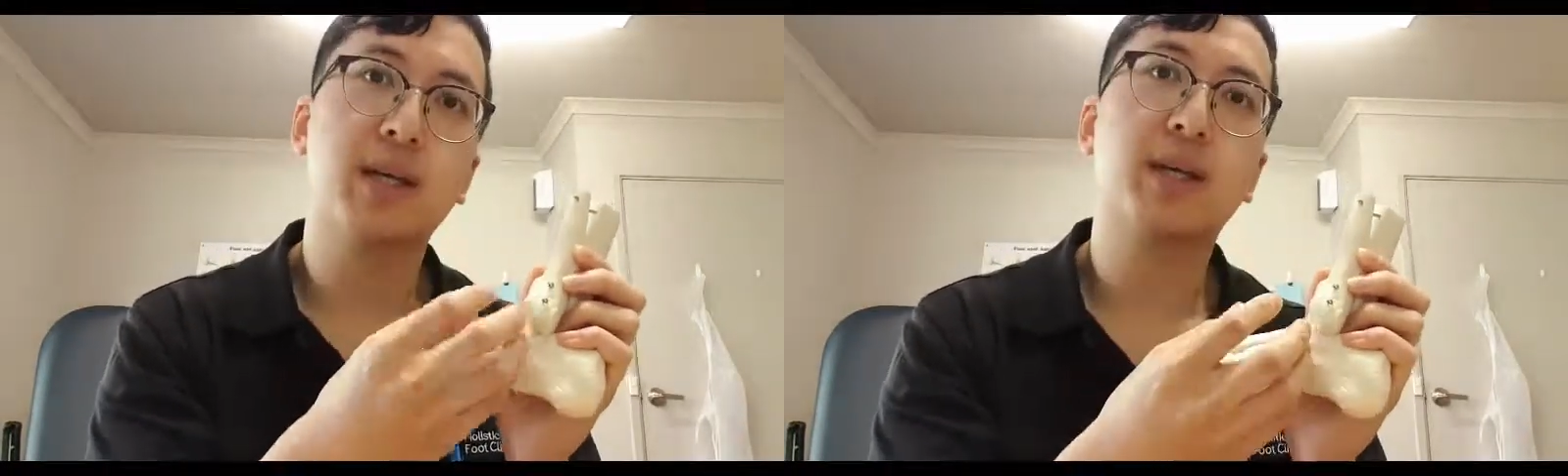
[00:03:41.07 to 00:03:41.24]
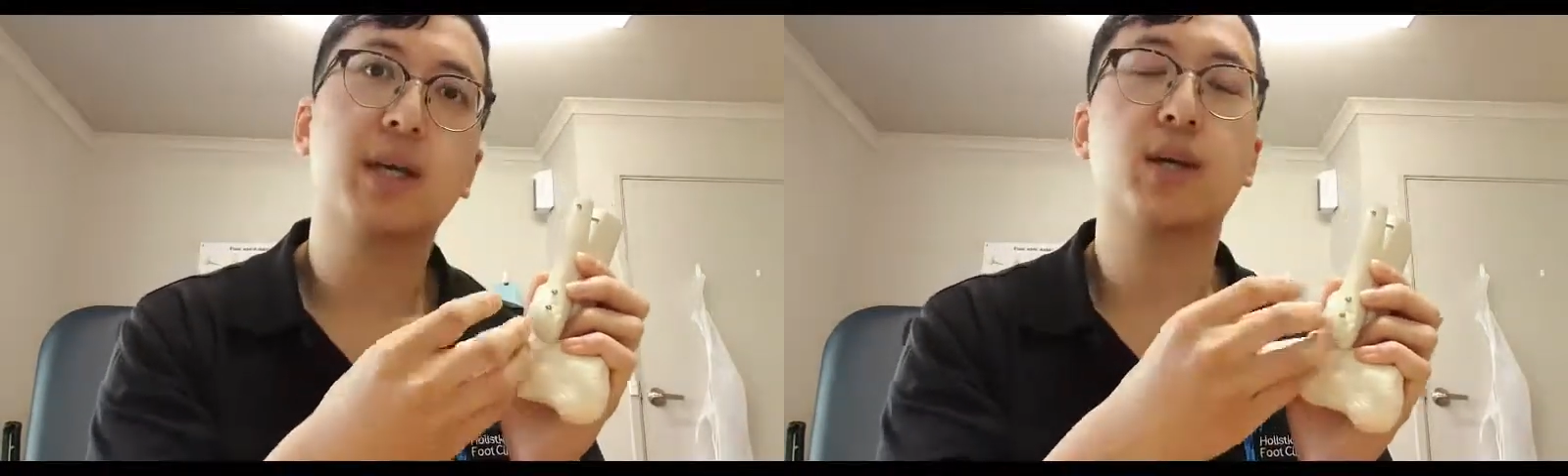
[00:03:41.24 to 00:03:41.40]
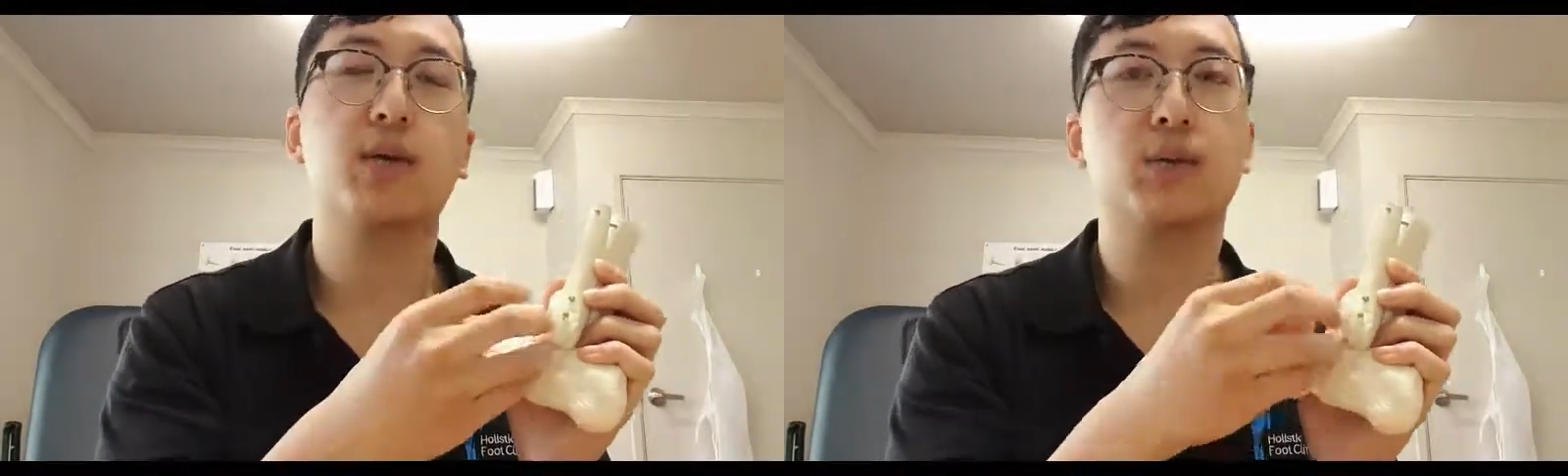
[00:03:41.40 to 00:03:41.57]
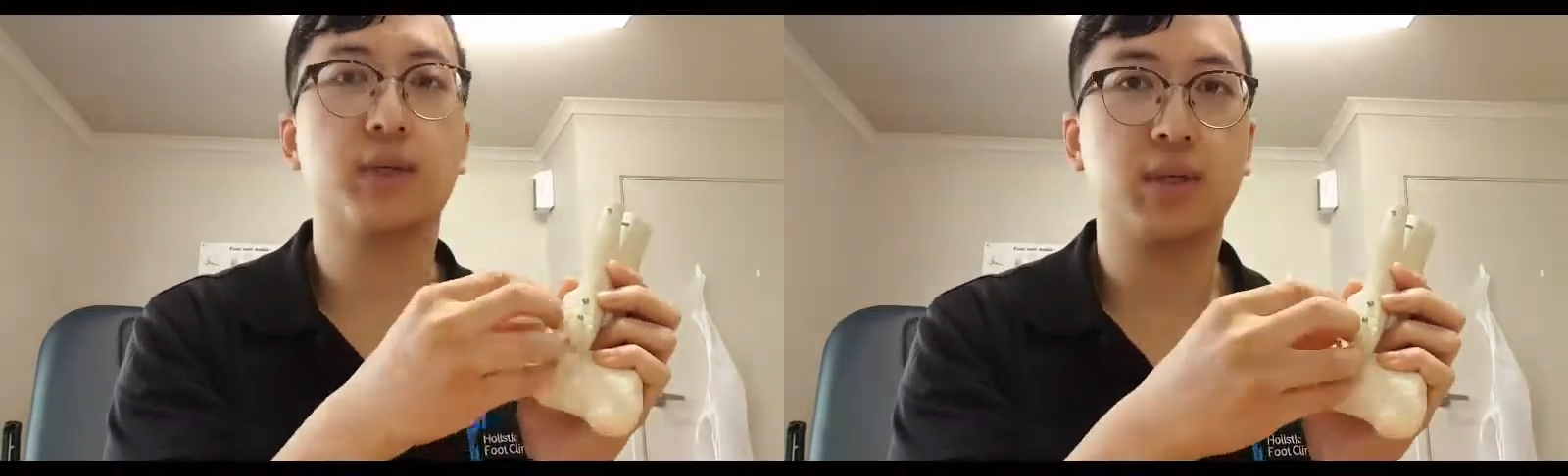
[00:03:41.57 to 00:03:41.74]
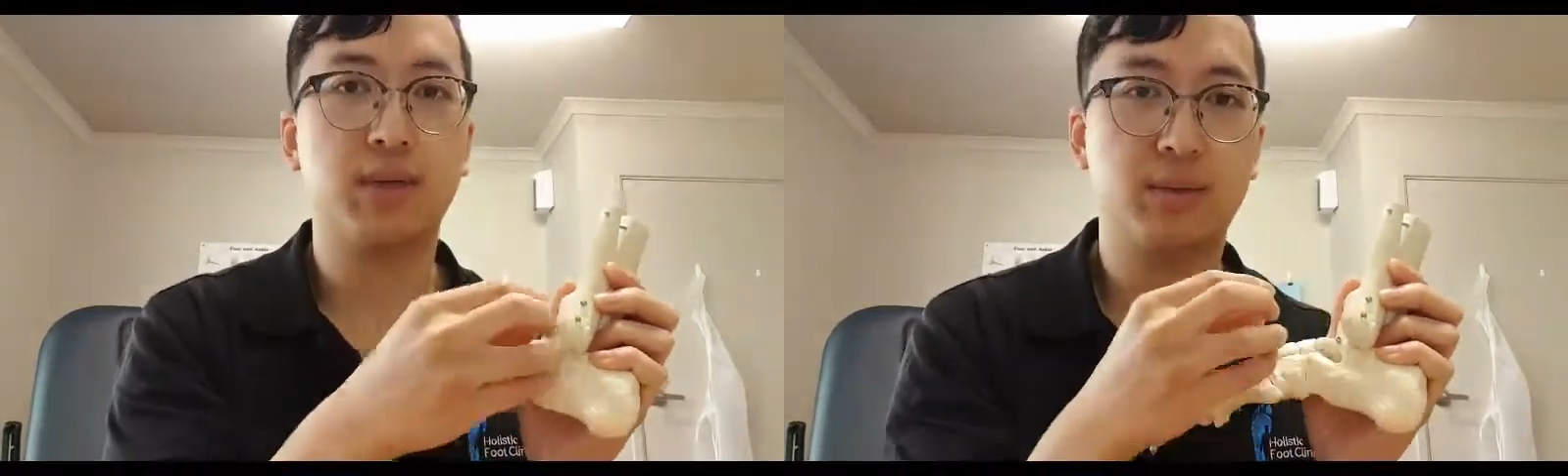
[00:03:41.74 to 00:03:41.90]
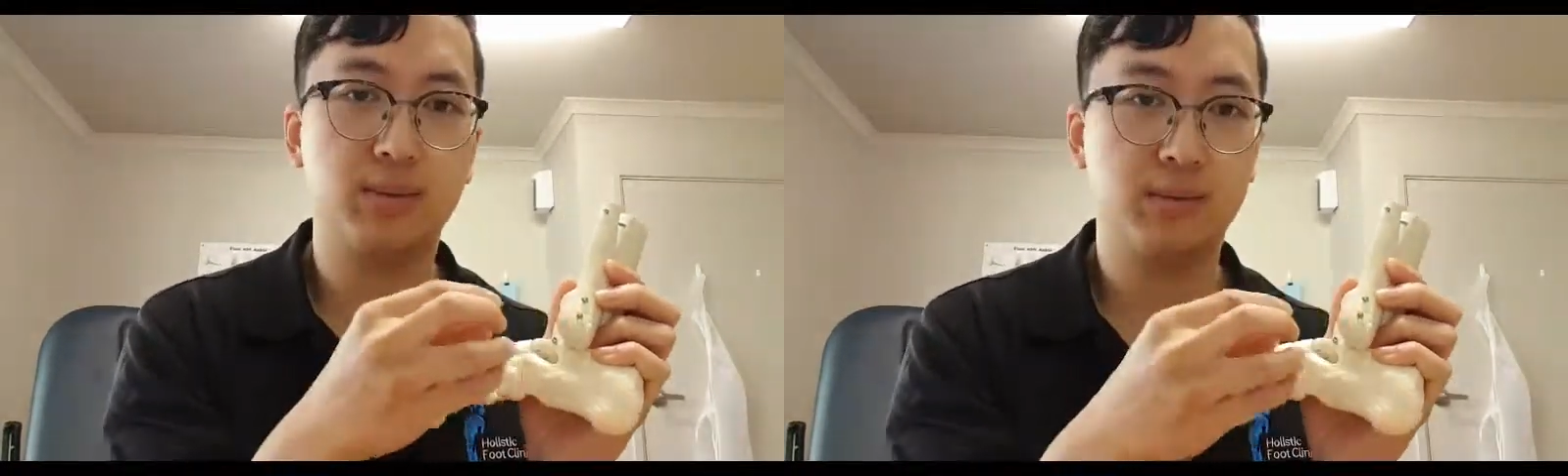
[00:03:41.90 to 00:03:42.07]
can
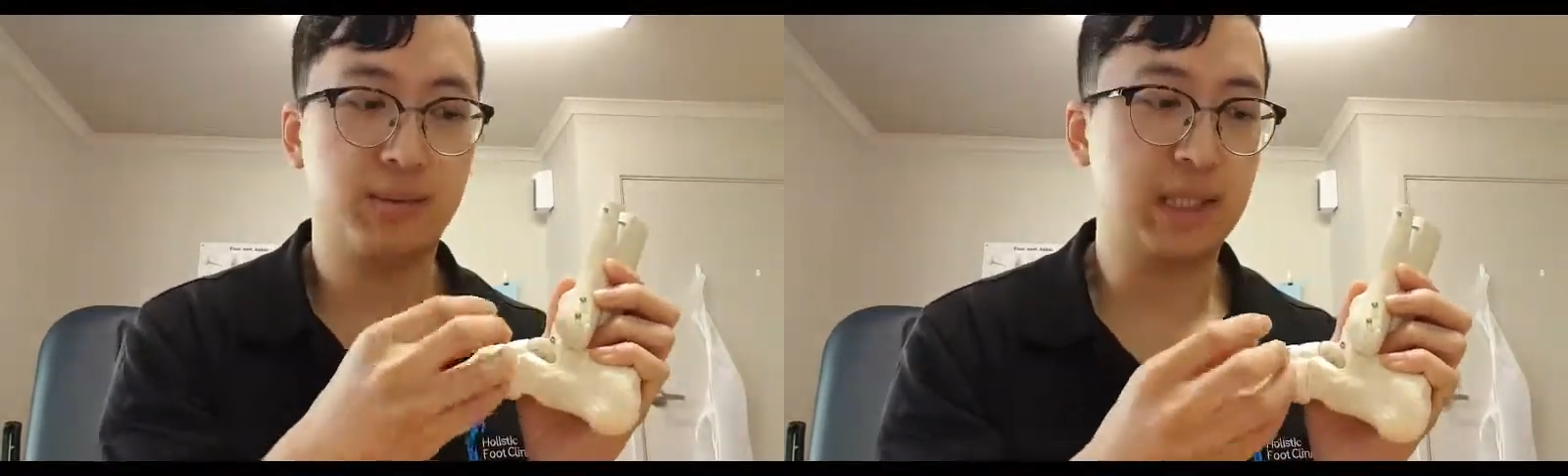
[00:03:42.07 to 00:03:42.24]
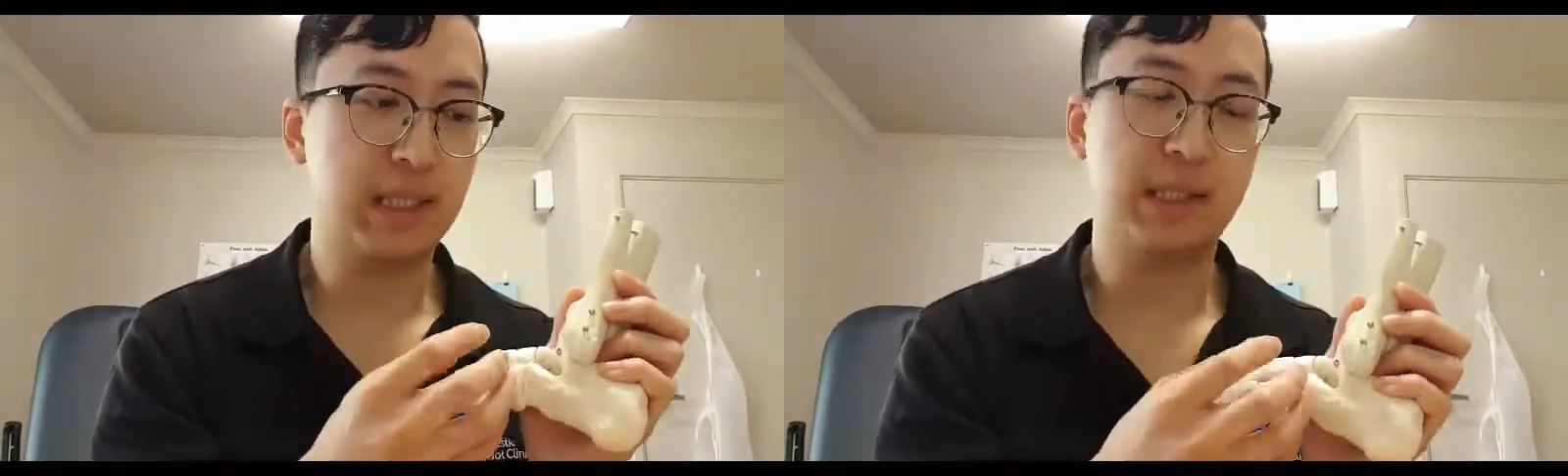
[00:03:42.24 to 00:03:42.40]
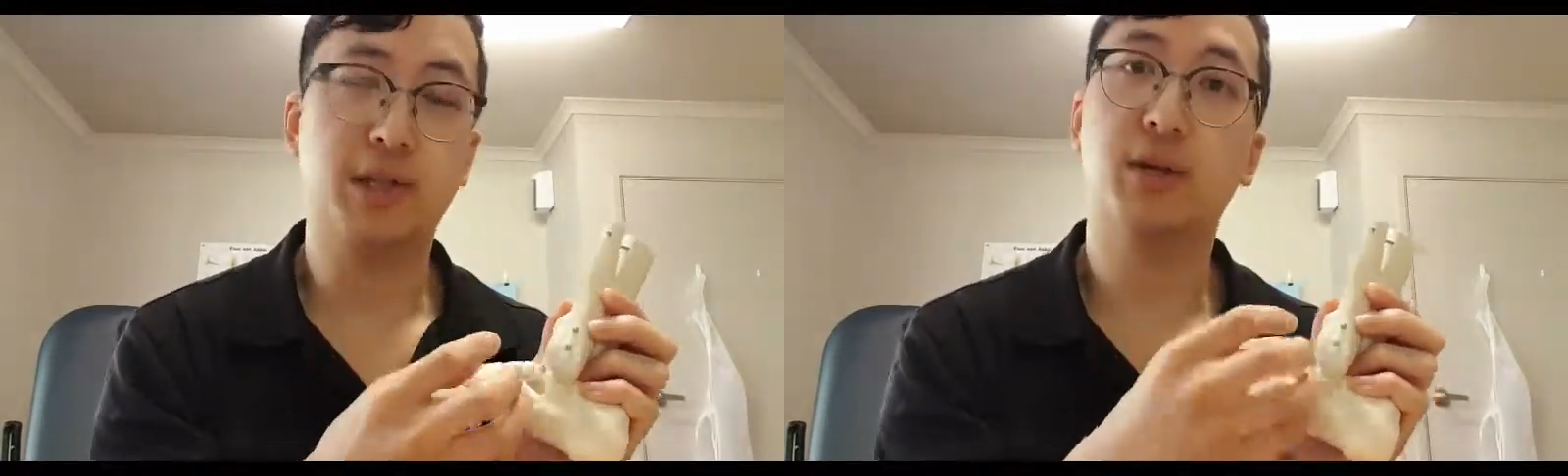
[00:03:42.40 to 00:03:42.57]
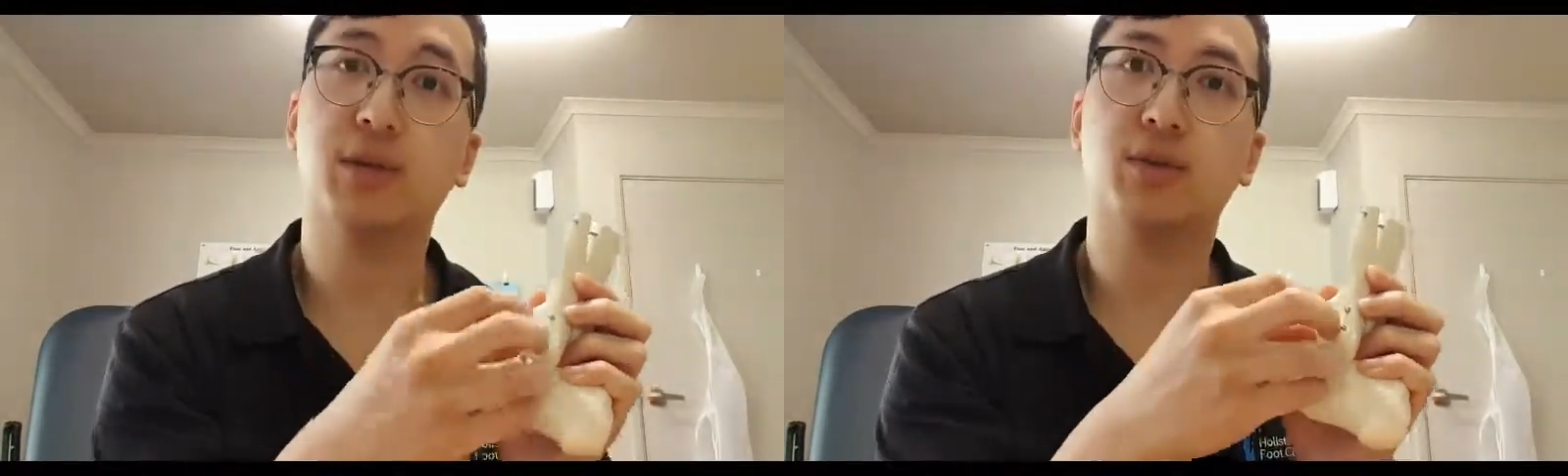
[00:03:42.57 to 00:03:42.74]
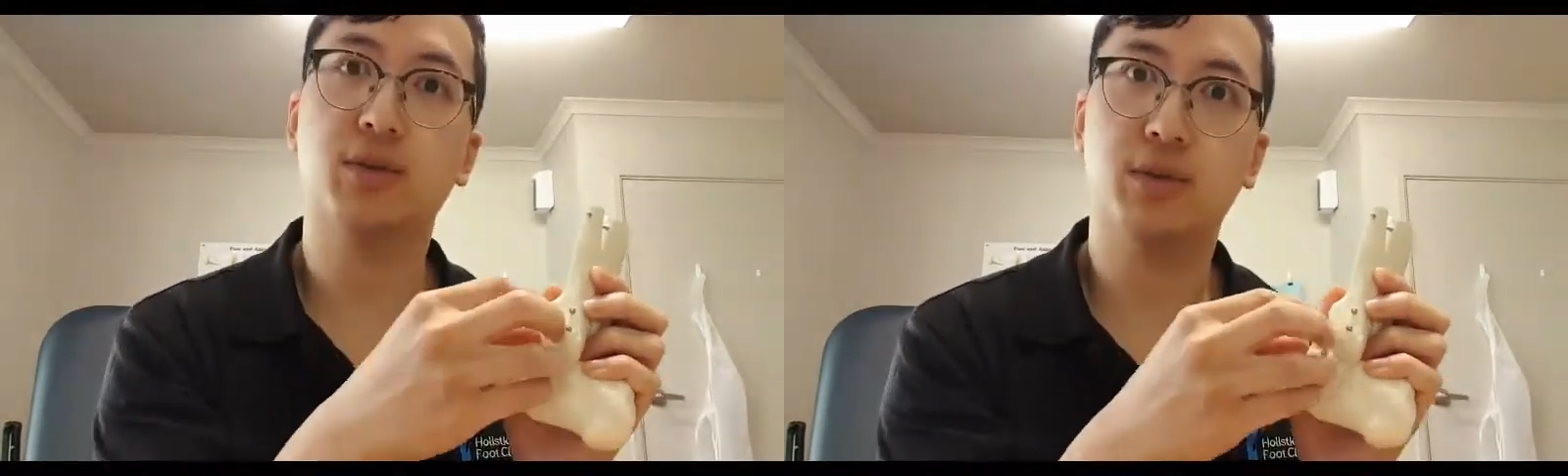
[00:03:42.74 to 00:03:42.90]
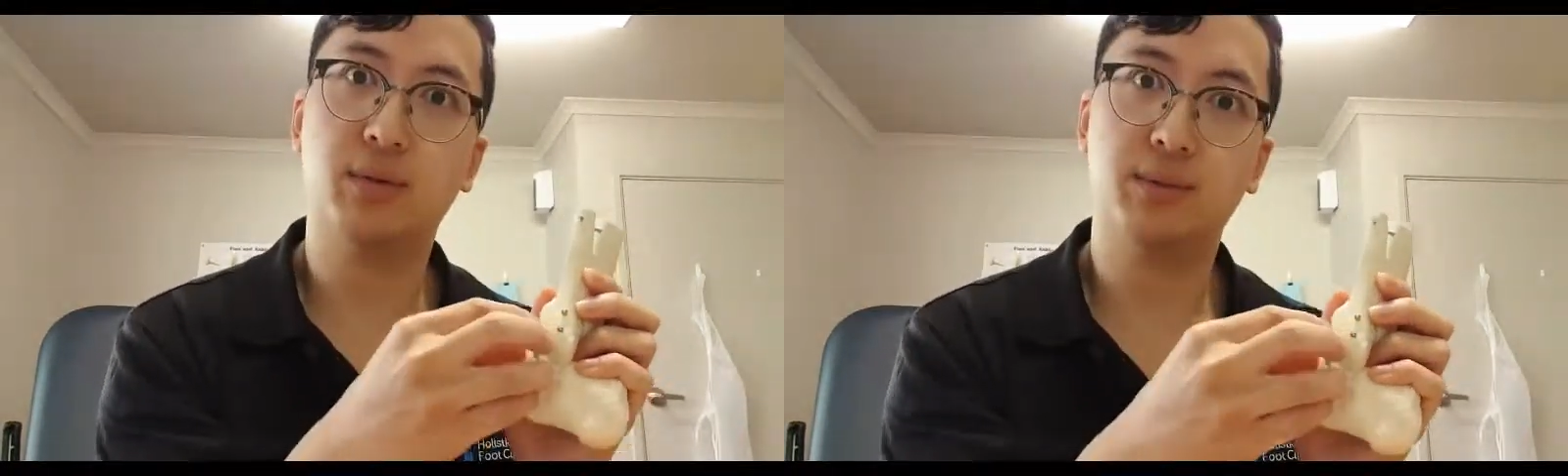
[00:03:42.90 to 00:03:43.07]
also dislodge
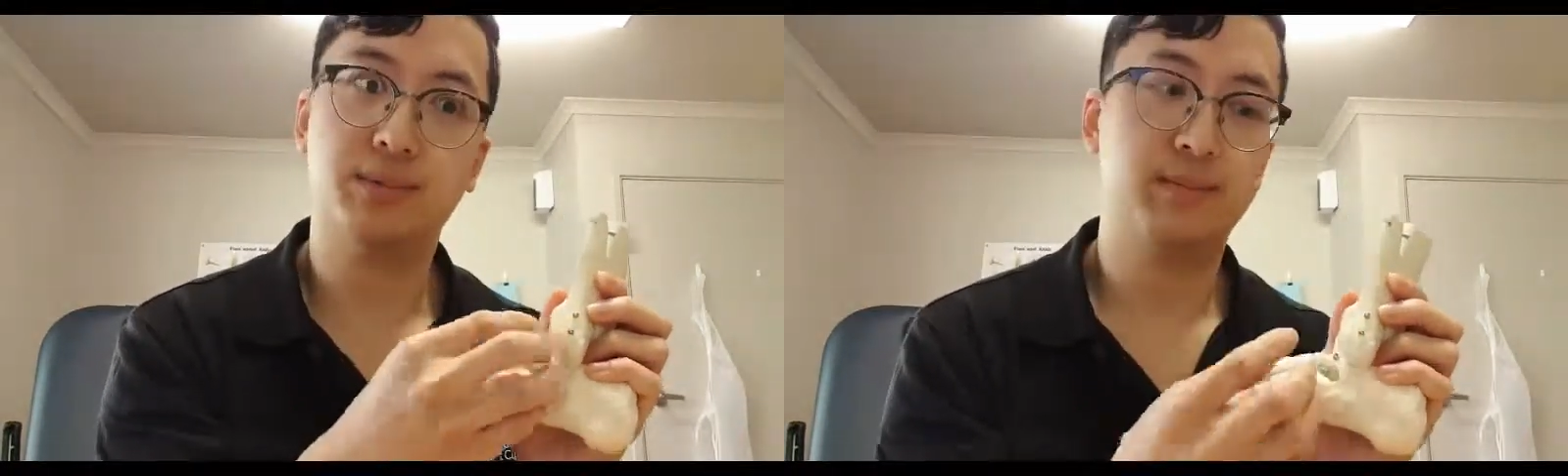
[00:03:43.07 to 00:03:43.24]
or